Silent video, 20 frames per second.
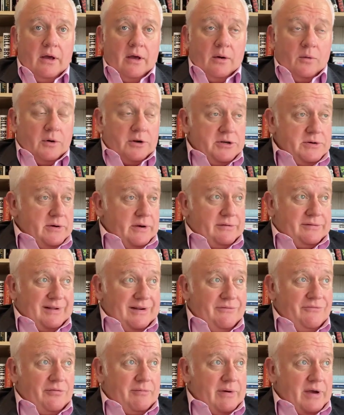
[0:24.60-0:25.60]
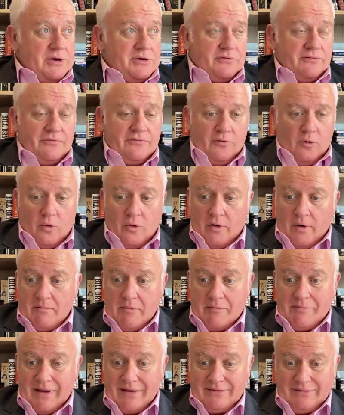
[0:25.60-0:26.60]
We do it as an information forum,
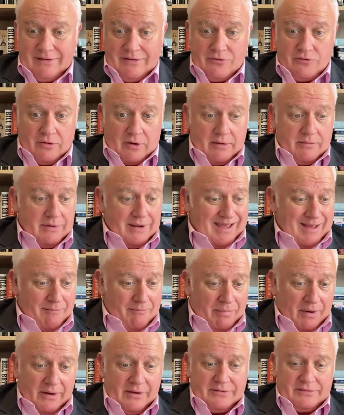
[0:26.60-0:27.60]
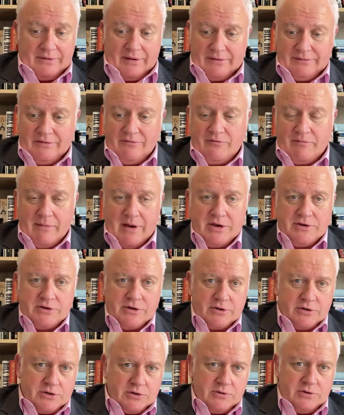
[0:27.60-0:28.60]
basically to try and get bite-sized
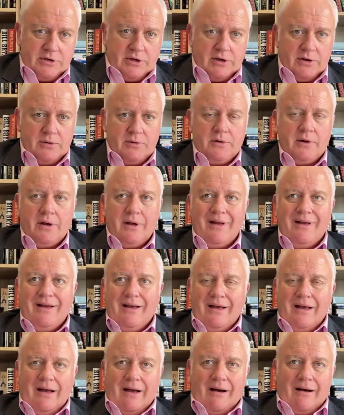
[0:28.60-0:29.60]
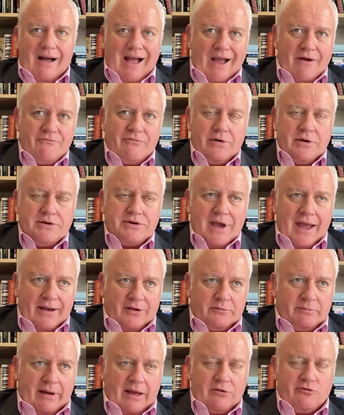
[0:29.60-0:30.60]
information to you our average
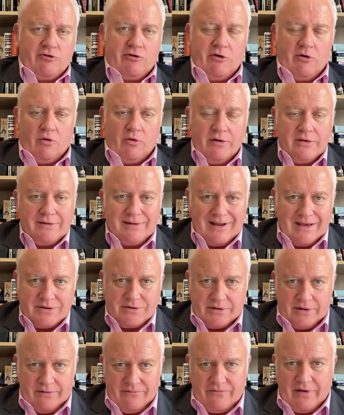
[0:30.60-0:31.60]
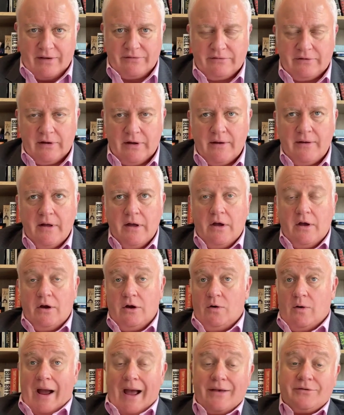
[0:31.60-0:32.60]
expatriate or international investor
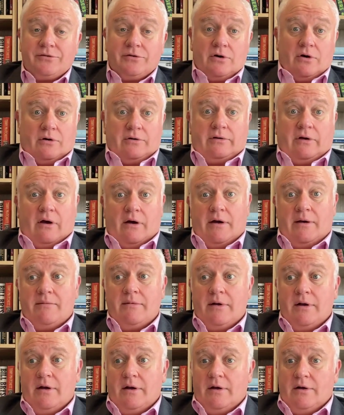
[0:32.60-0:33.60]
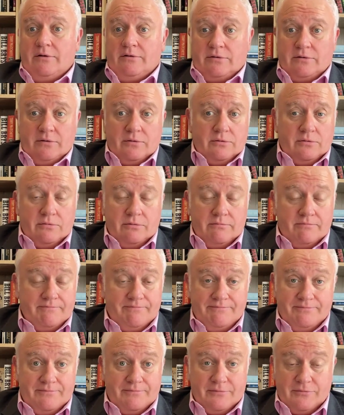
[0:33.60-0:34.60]
who hasn't got time to
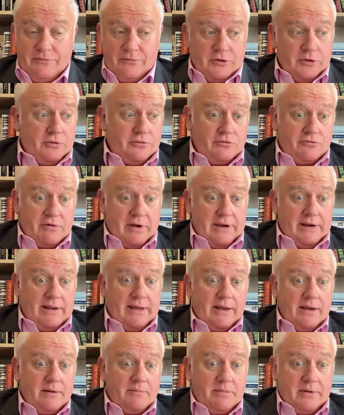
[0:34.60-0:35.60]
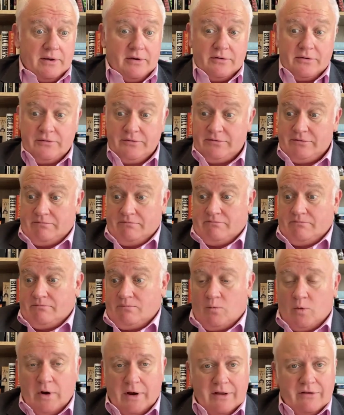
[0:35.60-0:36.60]
do the reading because
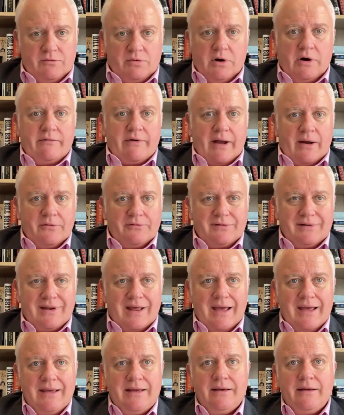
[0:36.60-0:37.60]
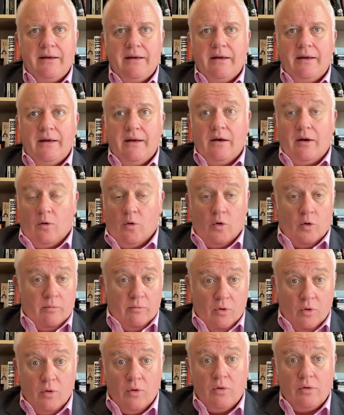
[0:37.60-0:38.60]
working 12 hours a day or
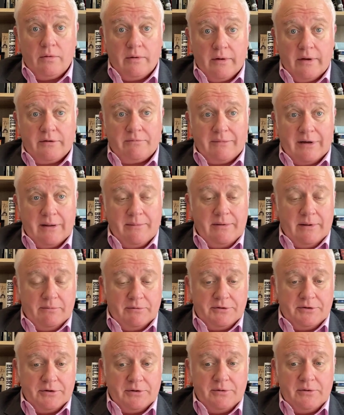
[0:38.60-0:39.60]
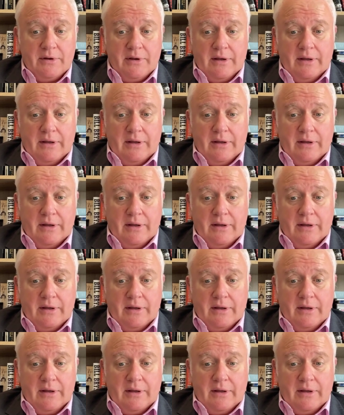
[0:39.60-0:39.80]
more, as many people do,